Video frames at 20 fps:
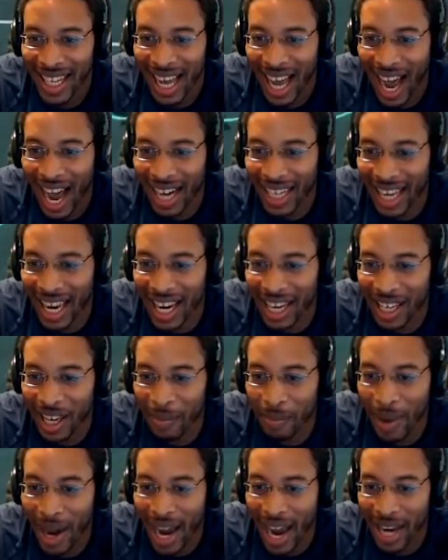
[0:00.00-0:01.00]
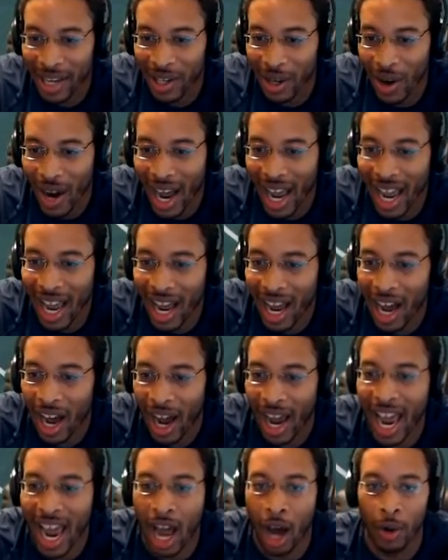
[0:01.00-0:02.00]
I can't get mad though. I
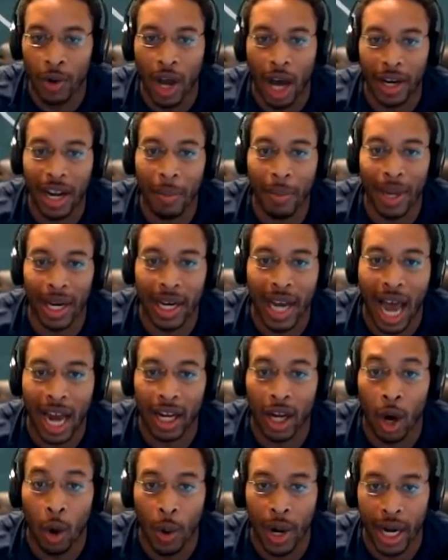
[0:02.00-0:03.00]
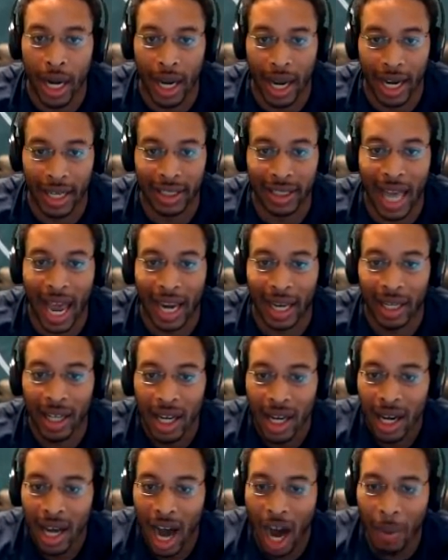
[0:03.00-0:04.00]
uh, hell no. That better not go in. Exactly.
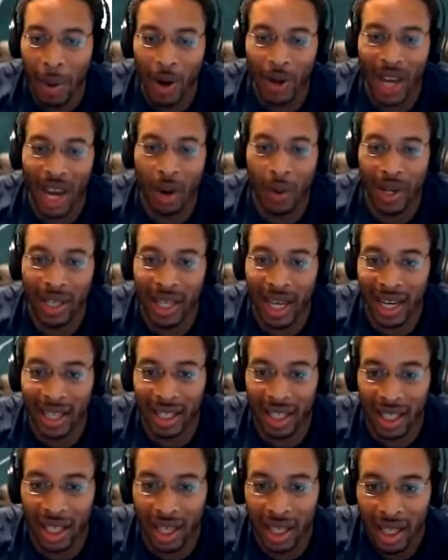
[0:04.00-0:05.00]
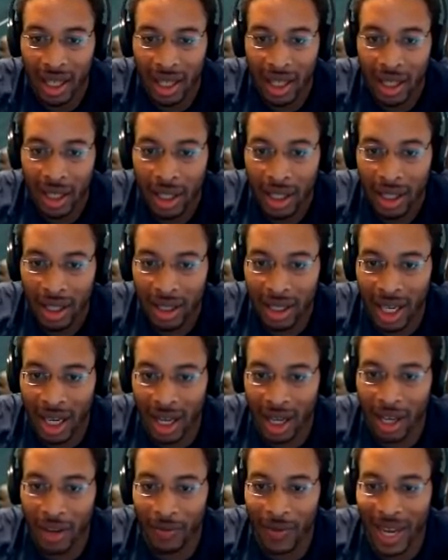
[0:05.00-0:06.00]
I'm okay with that, dude.
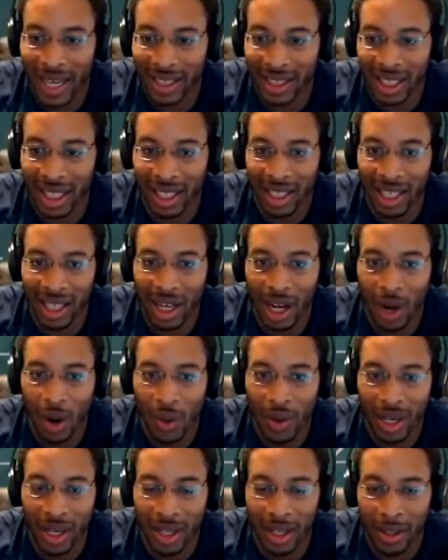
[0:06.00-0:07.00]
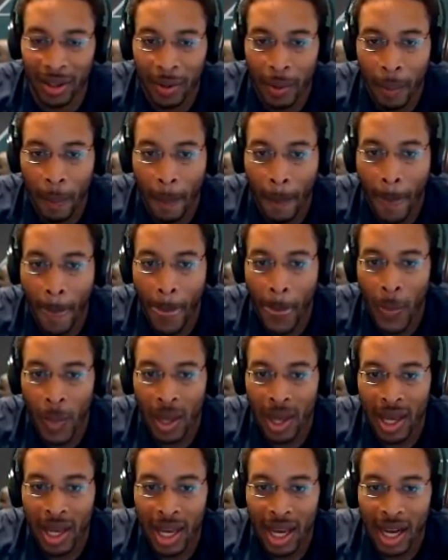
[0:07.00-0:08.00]
Yeah, if that shit didn't go in,
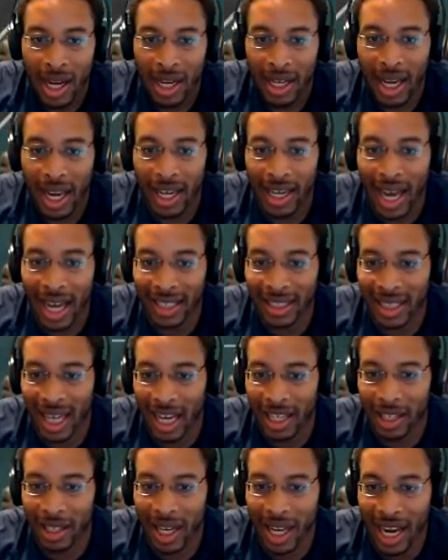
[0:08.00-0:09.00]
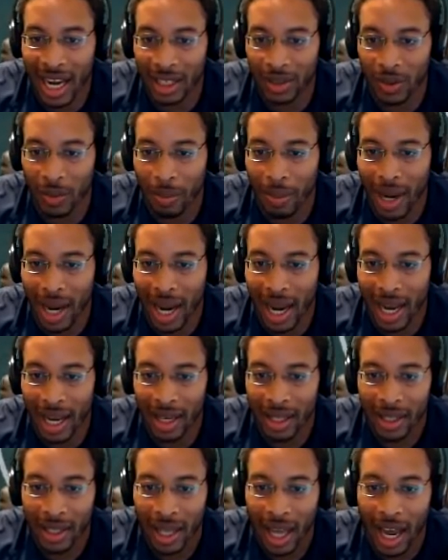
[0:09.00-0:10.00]
and I shot the last one
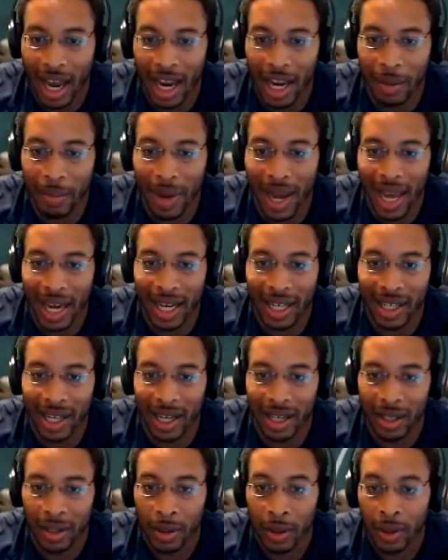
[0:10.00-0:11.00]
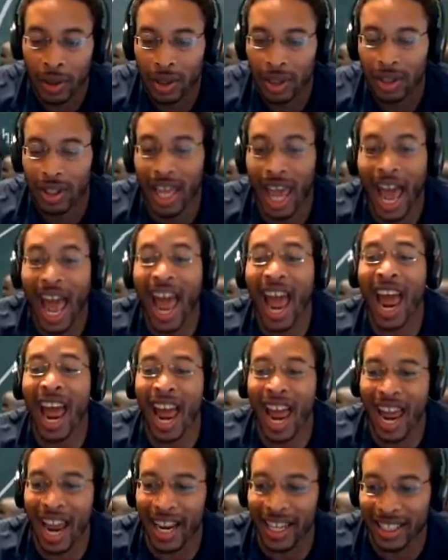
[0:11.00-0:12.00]
bad, I ain't mad at that.
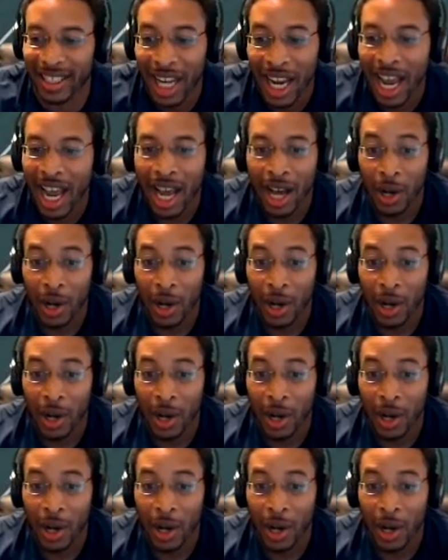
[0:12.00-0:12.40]
Cash!